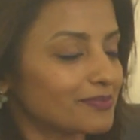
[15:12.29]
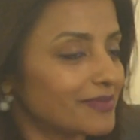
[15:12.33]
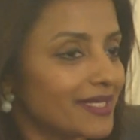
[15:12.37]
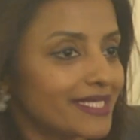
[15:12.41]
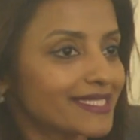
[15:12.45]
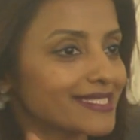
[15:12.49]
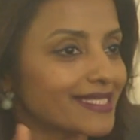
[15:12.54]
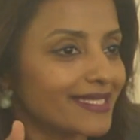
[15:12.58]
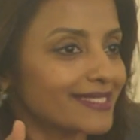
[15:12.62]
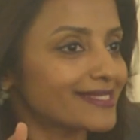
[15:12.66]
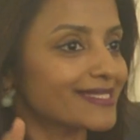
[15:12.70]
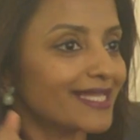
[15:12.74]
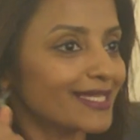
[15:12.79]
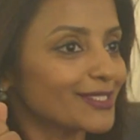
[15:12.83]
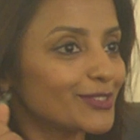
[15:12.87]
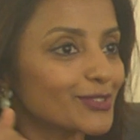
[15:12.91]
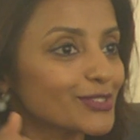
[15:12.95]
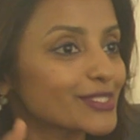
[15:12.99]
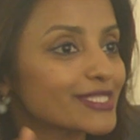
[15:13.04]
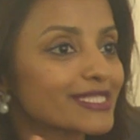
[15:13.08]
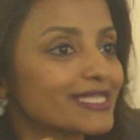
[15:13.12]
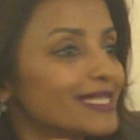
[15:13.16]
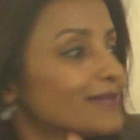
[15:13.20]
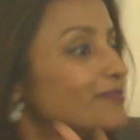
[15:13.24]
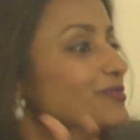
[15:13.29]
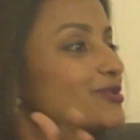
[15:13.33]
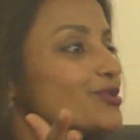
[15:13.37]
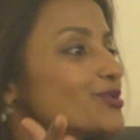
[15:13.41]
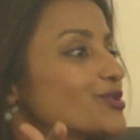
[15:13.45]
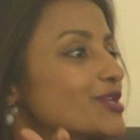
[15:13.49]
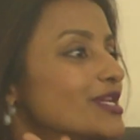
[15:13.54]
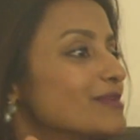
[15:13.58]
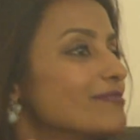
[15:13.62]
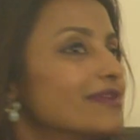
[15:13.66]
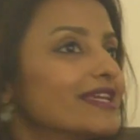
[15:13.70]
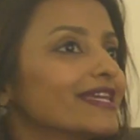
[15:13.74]
it's like you're
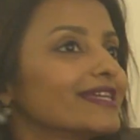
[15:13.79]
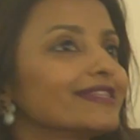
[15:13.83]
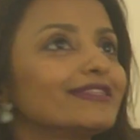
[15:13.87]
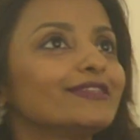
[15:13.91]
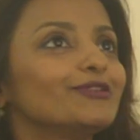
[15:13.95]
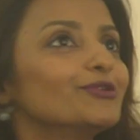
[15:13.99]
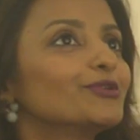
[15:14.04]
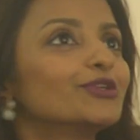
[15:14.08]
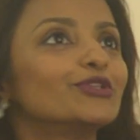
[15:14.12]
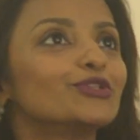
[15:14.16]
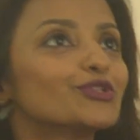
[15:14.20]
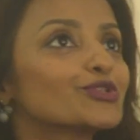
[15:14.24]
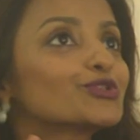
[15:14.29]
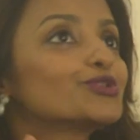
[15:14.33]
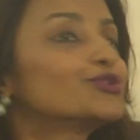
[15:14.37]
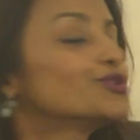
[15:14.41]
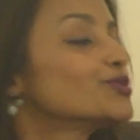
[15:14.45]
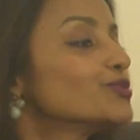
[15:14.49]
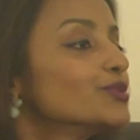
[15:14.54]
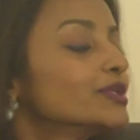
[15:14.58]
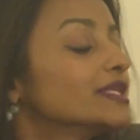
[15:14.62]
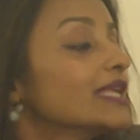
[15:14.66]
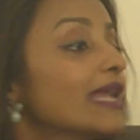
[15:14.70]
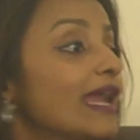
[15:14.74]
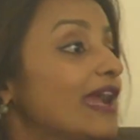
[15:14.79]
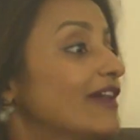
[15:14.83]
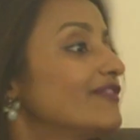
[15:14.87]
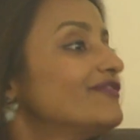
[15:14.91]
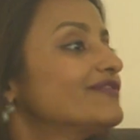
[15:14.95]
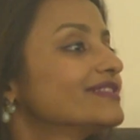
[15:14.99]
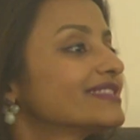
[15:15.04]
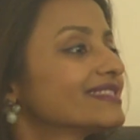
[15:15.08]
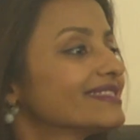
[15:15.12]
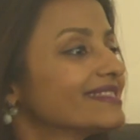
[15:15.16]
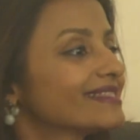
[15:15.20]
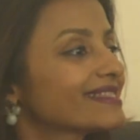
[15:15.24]
slipstreaming it. You can just do it
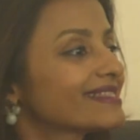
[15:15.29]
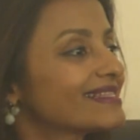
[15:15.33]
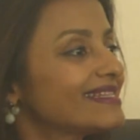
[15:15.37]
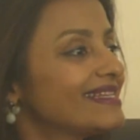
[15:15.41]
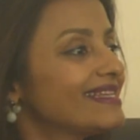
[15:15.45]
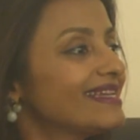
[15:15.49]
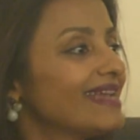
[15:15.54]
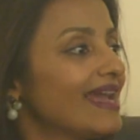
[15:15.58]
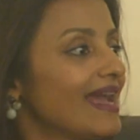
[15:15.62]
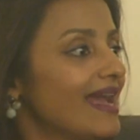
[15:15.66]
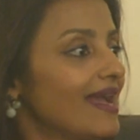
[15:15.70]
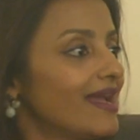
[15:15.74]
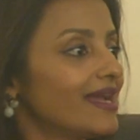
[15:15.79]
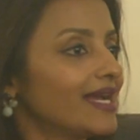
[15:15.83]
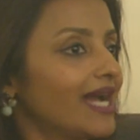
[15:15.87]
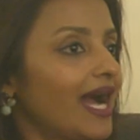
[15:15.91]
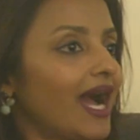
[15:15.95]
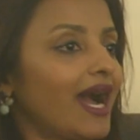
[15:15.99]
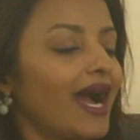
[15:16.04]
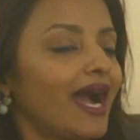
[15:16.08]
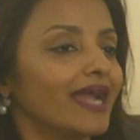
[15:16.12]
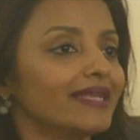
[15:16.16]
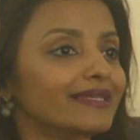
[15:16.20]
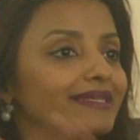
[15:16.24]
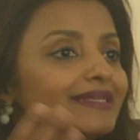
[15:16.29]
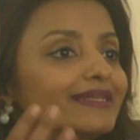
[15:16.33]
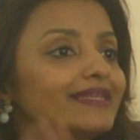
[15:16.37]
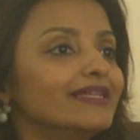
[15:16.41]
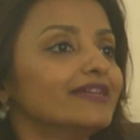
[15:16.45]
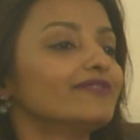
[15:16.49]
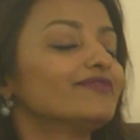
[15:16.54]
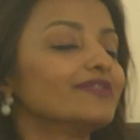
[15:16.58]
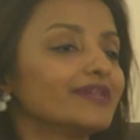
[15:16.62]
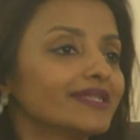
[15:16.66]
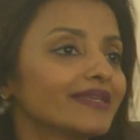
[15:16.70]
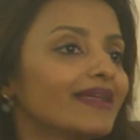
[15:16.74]
effortlessly. I
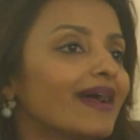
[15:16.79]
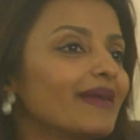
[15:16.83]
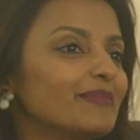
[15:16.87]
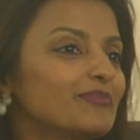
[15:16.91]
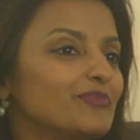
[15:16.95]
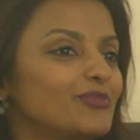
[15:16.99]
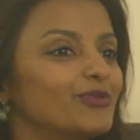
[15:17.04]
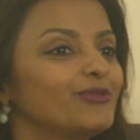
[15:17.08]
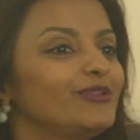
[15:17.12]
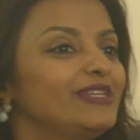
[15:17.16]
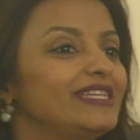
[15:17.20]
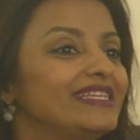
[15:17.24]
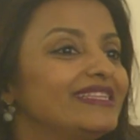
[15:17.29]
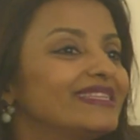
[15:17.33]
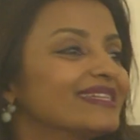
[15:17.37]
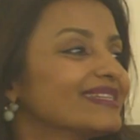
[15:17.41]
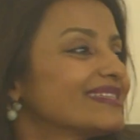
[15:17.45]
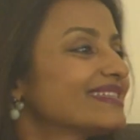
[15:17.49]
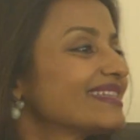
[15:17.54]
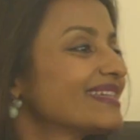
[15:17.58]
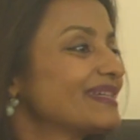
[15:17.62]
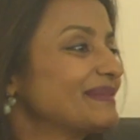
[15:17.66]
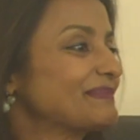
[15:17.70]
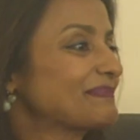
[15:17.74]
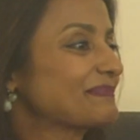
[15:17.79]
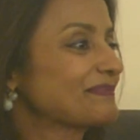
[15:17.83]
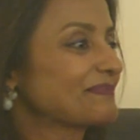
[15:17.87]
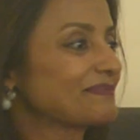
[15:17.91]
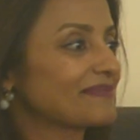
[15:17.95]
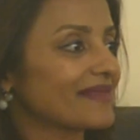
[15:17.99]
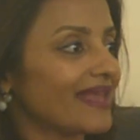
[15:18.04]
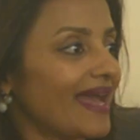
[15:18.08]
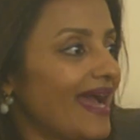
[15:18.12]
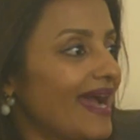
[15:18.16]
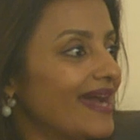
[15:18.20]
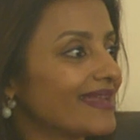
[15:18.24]
live it, I breathe it,
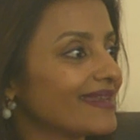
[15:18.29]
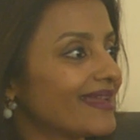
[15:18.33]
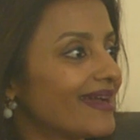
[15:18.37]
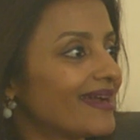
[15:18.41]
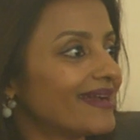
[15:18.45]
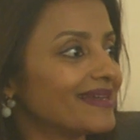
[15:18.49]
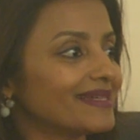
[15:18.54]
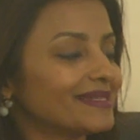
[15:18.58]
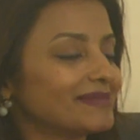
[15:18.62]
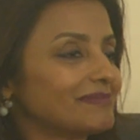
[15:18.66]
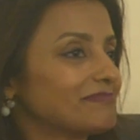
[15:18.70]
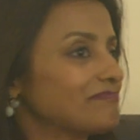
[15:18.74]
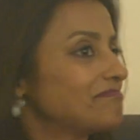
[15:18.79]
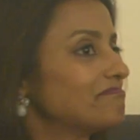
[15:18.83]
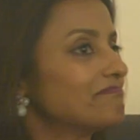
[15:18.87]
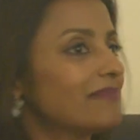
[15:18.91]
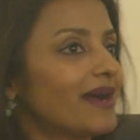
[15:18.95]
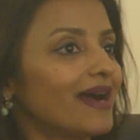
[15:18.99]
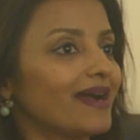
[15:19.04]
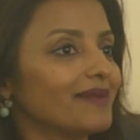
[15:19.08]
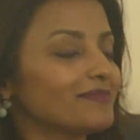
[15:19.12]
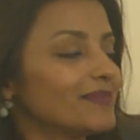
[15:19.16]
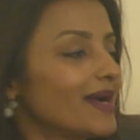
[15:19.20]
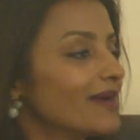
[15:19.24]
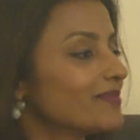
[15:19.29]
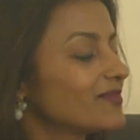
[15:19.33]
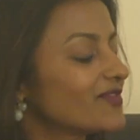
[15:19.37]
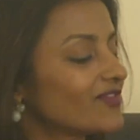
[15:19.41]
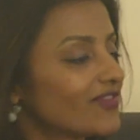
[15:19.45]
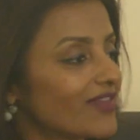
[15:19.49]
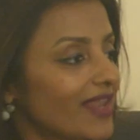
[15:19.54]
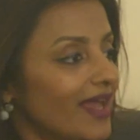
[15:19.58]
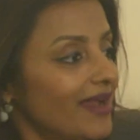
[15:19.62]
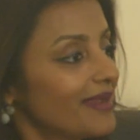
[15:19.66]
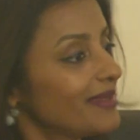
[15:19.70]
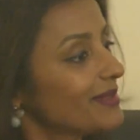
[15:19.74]
and I'm
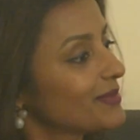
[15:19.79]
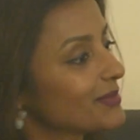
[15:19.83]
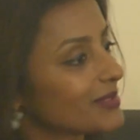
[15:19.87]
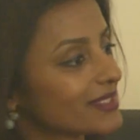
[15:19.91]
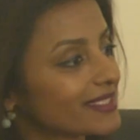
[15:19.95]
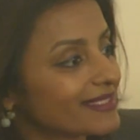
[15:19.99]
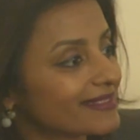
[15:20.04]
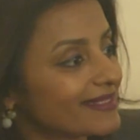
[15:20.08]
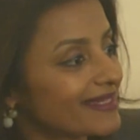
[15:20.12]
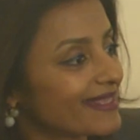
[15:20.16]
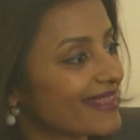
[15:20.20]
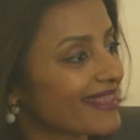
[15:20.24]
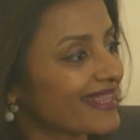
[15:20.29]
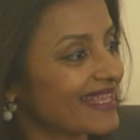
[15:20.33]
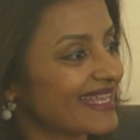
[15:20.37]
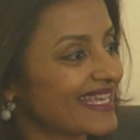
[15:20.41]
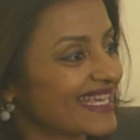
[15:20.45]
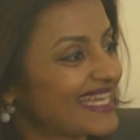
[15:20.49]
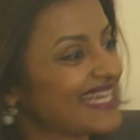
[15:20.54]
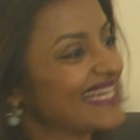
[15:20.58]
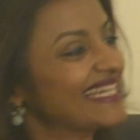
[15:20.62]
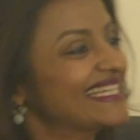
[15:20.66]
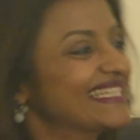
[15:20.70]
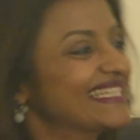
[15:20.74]
flying with it, I think.